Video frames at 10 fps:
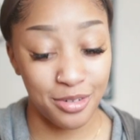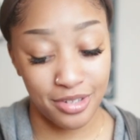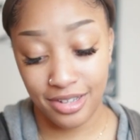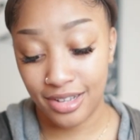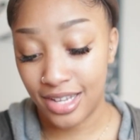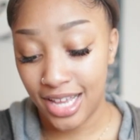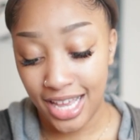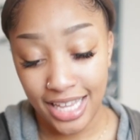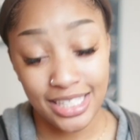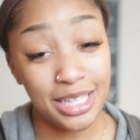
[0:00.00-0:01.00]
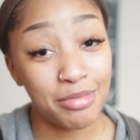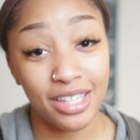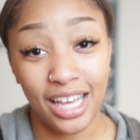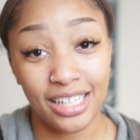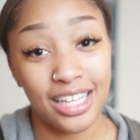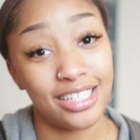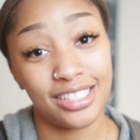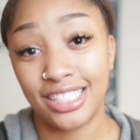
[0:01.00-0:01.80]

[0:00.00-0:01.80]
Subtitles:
or something like that.